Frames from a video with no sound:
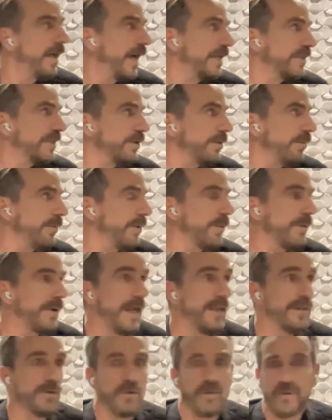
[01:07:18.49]
at some point
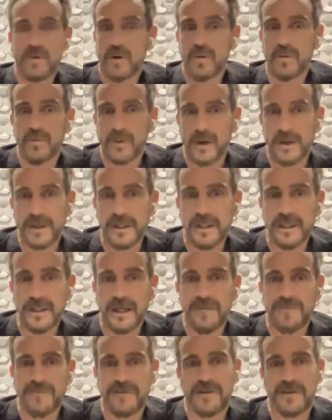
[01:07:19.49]
when I don't go
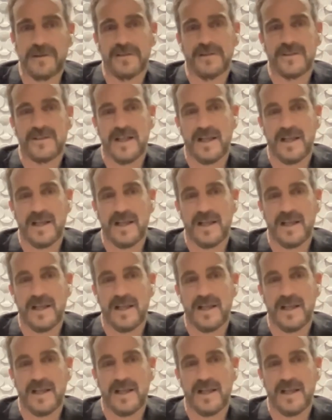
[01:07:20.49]
running, I feel,